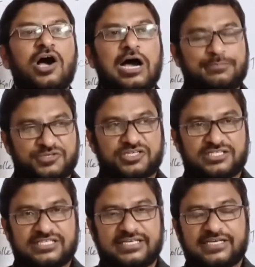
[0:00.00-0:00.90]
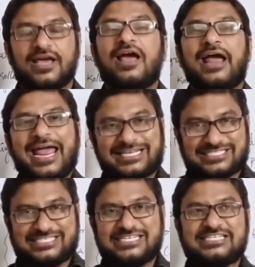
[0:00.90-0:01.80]
option C,
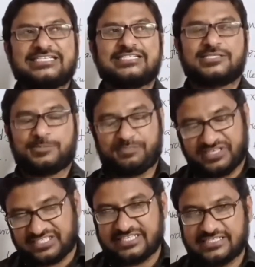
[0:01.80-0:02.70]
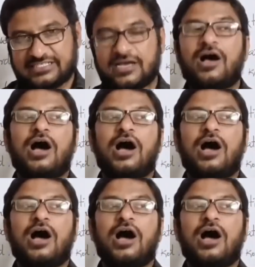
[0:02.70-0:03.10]
extinct species,